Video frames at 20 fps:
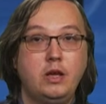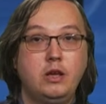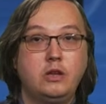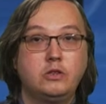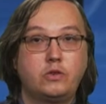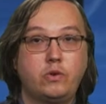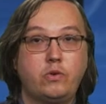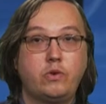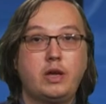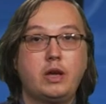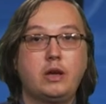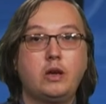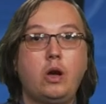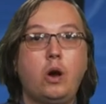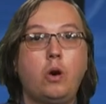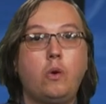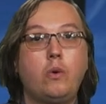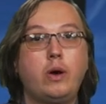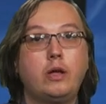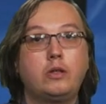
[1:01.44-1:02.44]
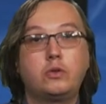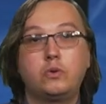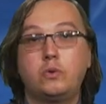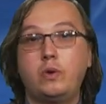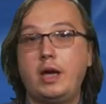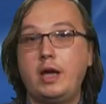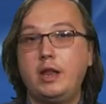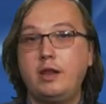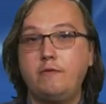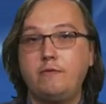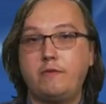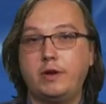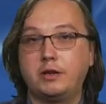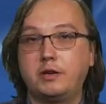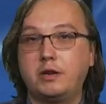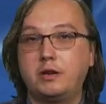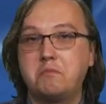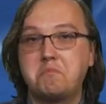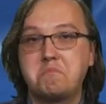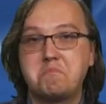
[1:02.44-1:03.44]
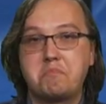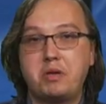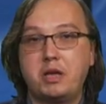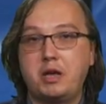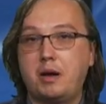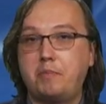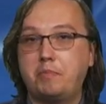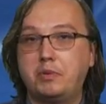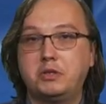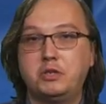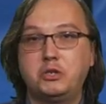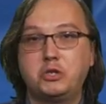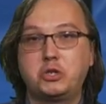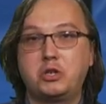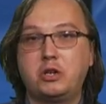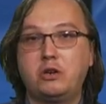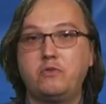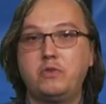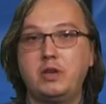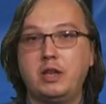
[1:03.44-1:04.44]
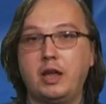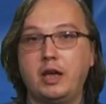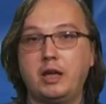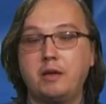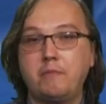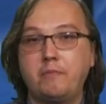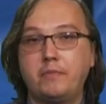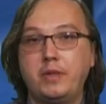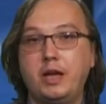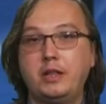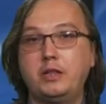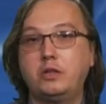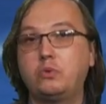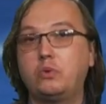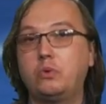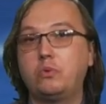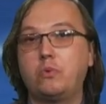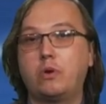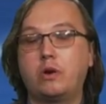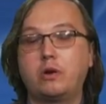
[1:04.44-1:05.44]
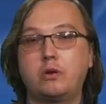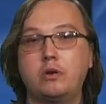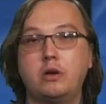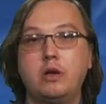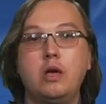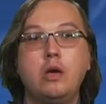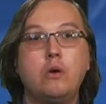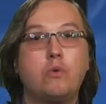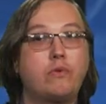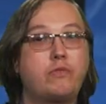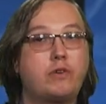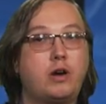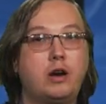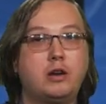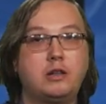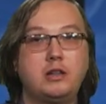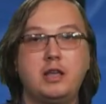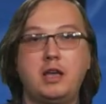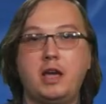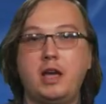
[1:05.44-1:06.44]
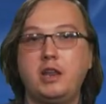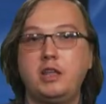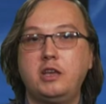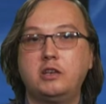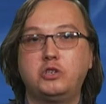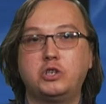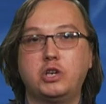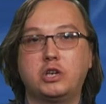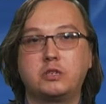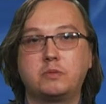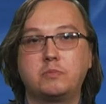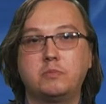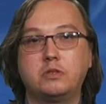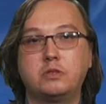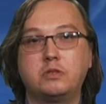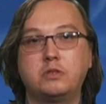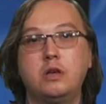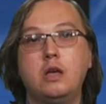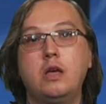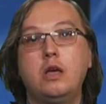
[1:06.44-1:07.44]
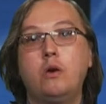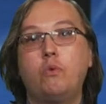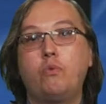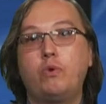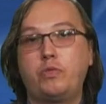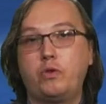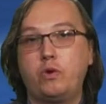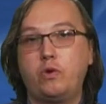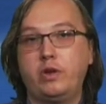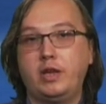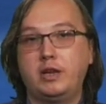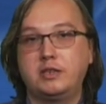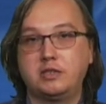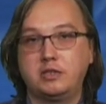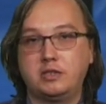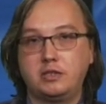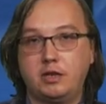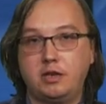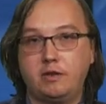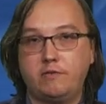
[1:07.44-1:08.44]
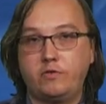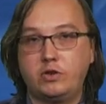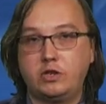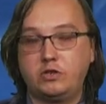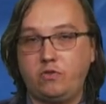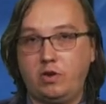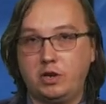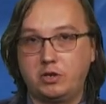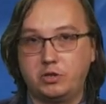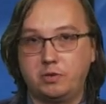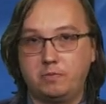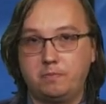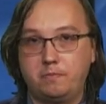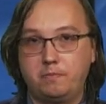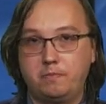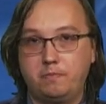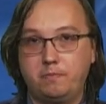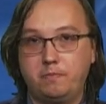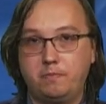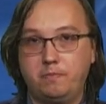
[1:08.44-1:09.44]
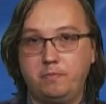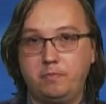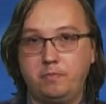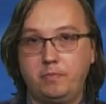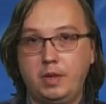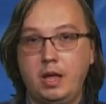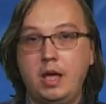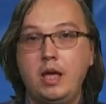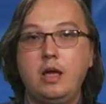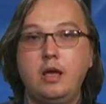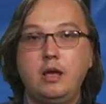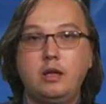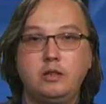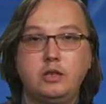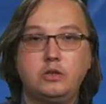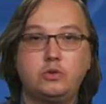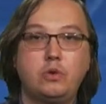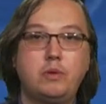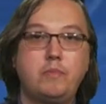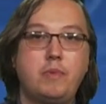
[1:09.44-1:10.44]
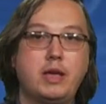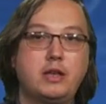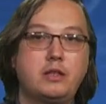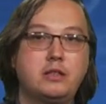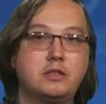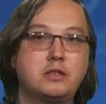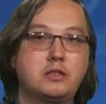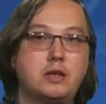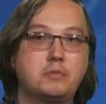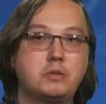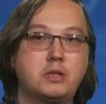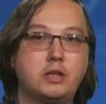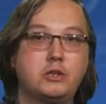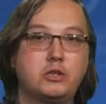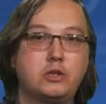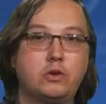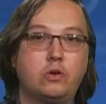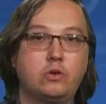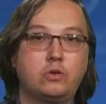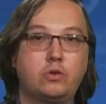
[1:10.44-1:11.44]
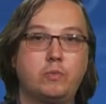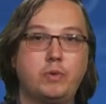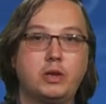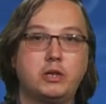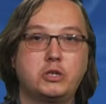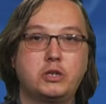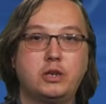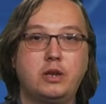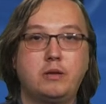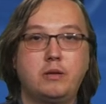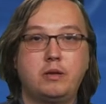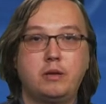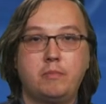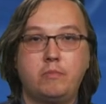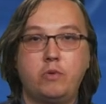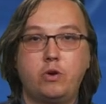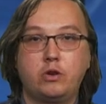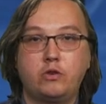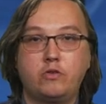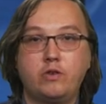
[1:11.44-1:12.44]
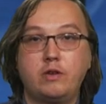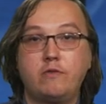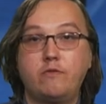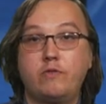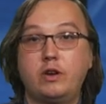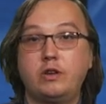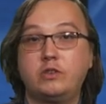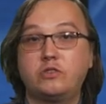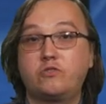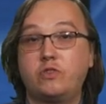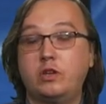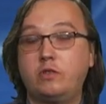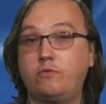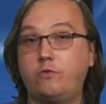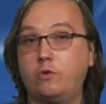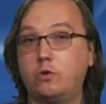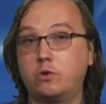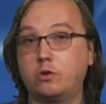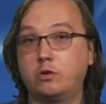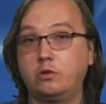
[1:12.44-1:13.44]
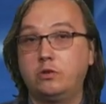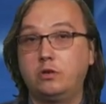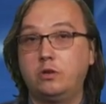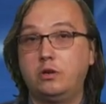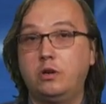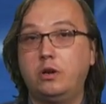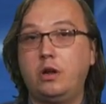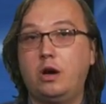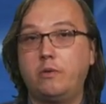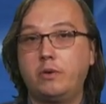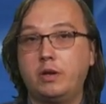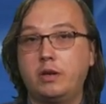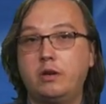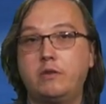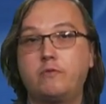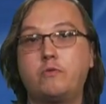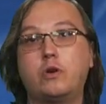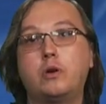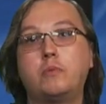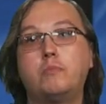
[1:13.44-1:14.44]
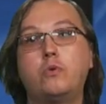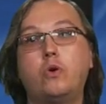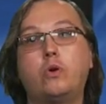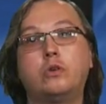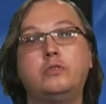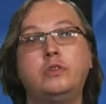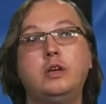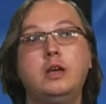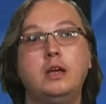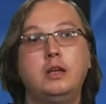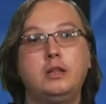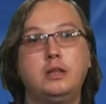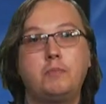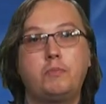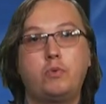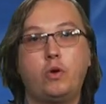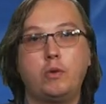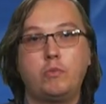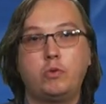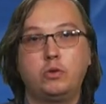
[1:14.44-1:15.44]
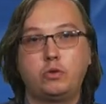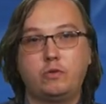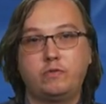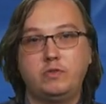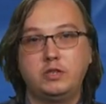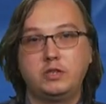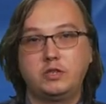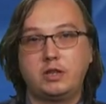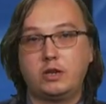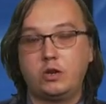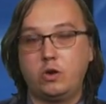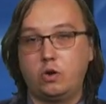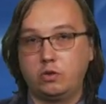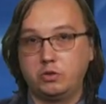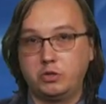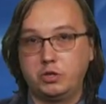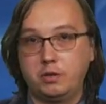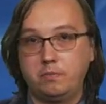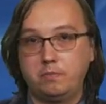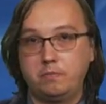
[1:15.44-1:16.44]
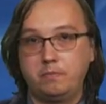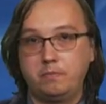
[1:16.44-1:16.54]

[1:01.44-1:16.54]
So you can go to any vendor, pick up a digital relay, and it will work with hardly any adjustments with your existing infrastructure. This will make the substation automation and uh, monitoring very straightforward, allowing for a broad deployment of this technology.